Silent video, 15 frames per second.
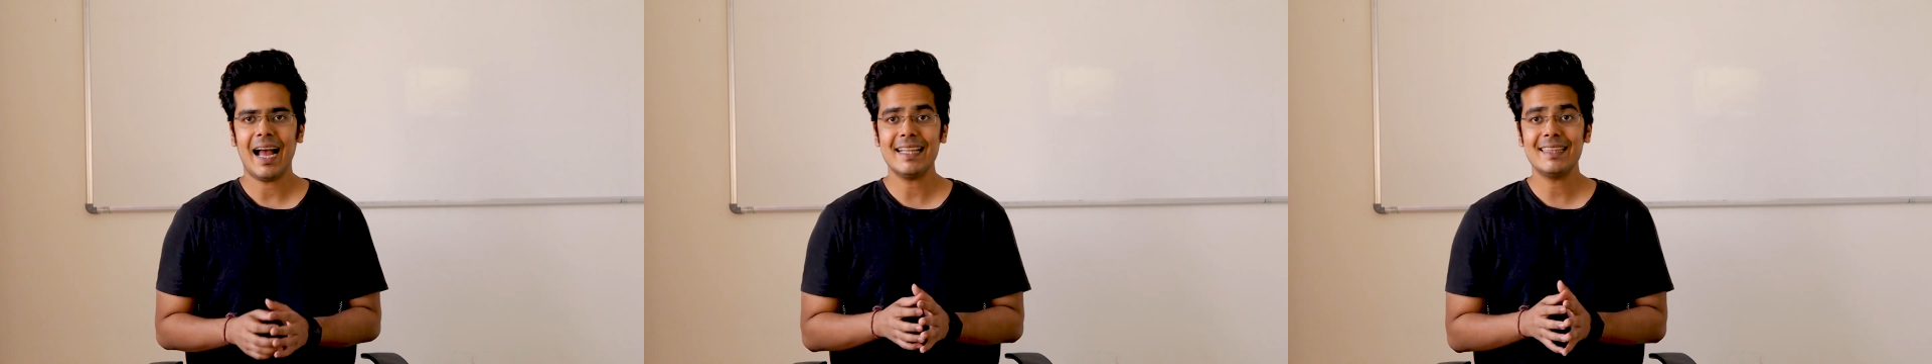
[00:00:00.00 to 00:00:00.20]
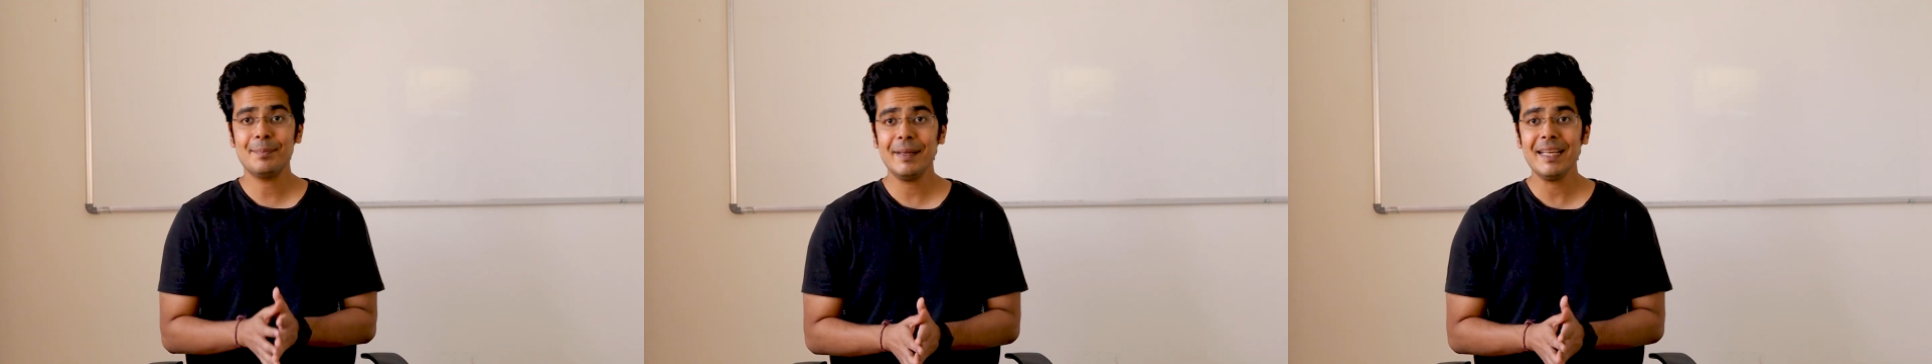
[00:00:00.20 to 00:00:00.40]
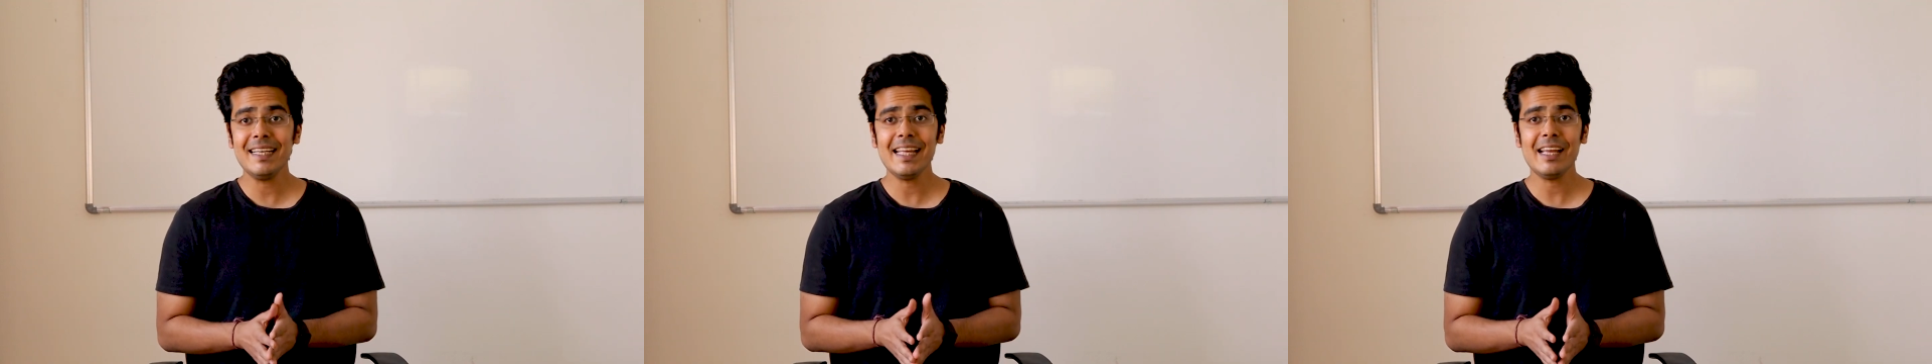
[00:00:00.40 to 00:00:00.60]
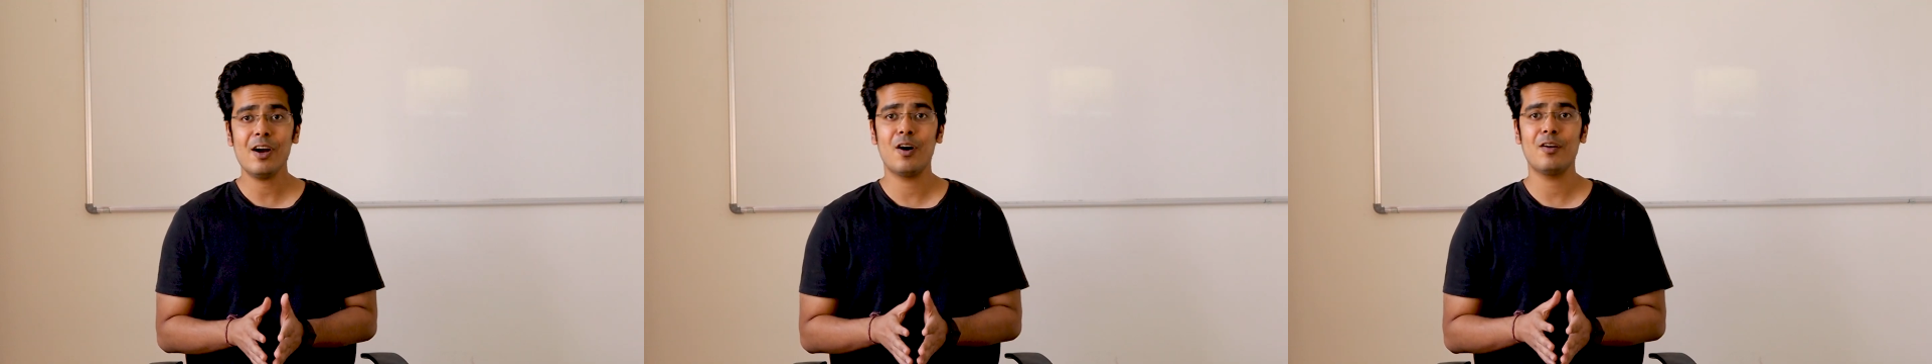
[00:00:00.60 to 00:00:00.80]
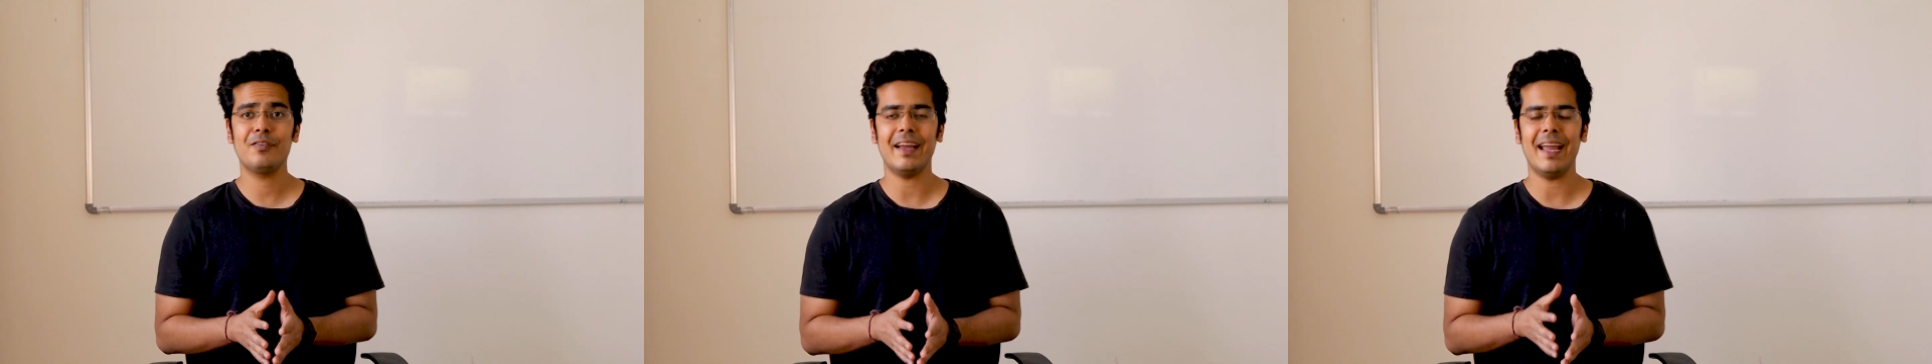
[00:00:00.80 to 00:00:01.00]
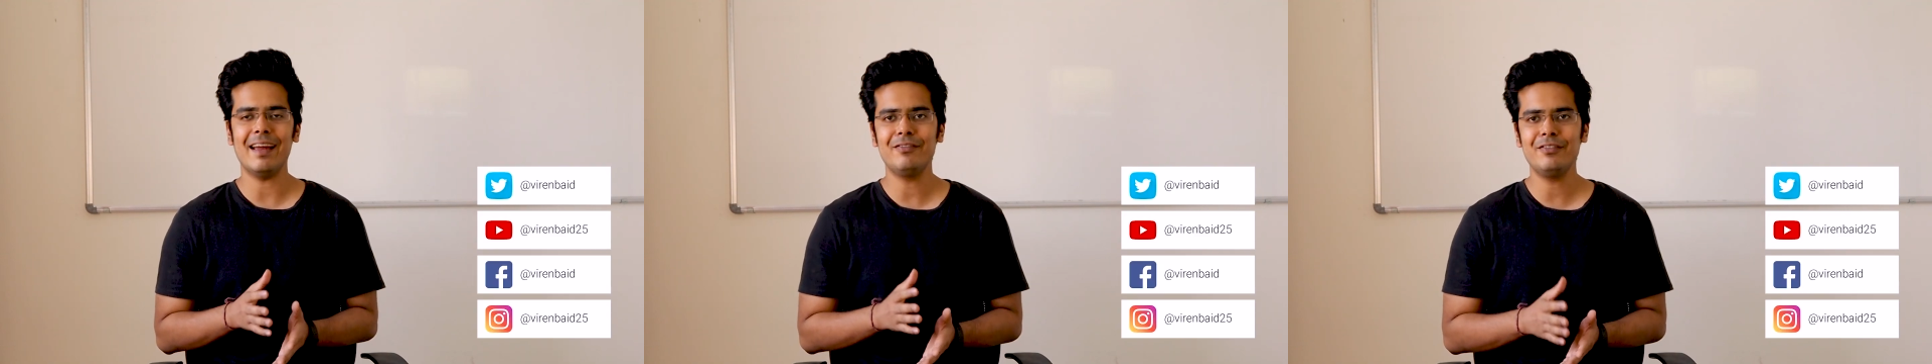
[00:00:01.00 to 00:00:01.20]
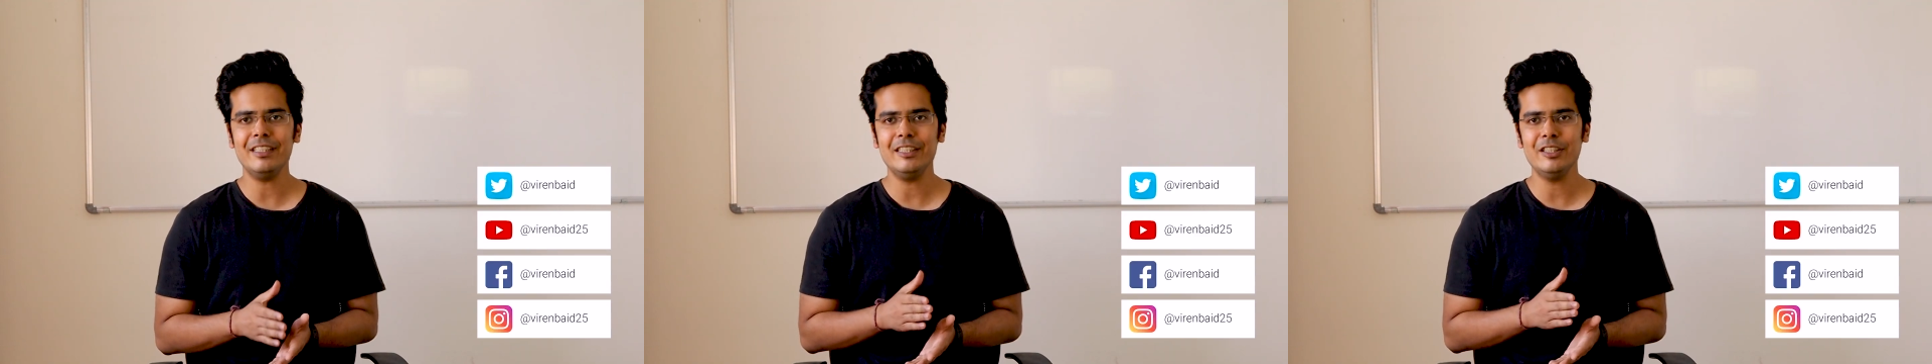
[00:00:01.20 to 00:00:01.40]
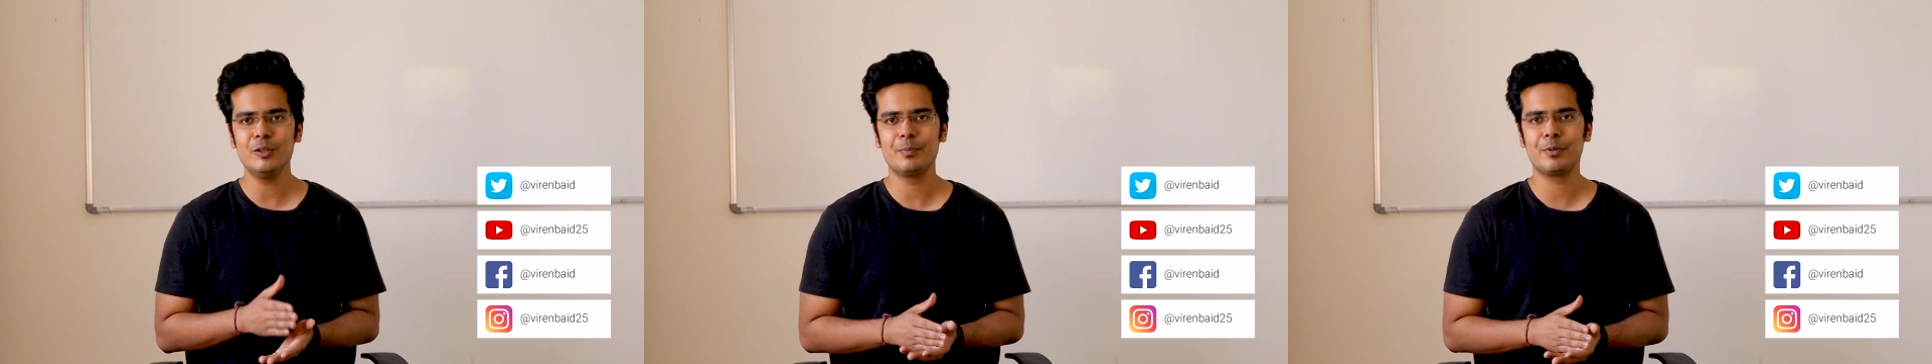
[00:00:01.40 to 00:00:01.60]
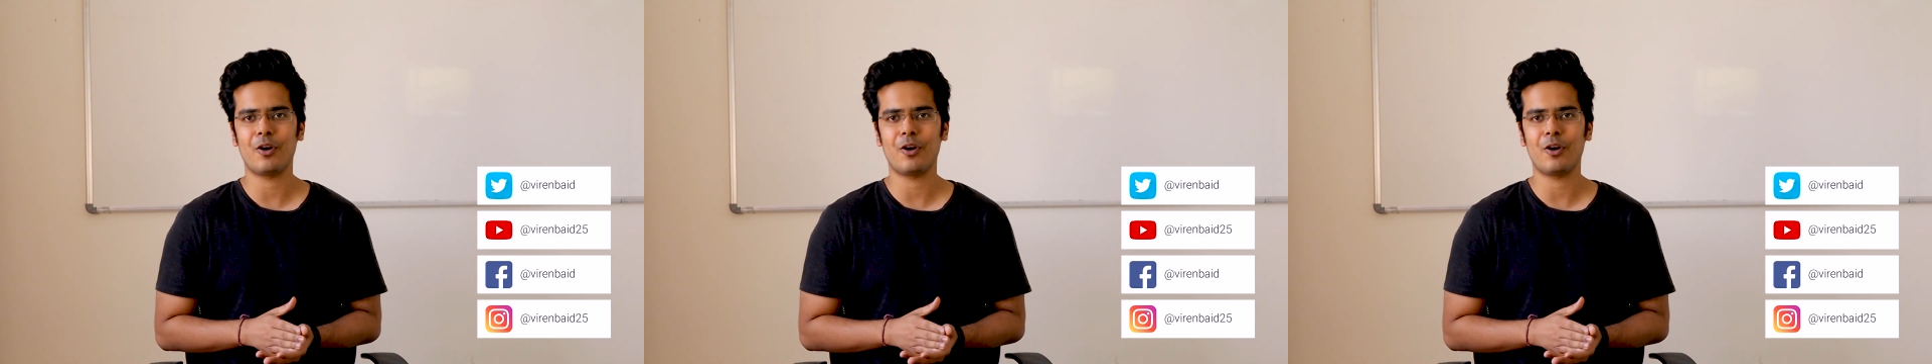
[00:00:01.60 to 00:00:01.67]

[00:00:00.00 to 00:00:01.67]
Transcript: At the beginning of every new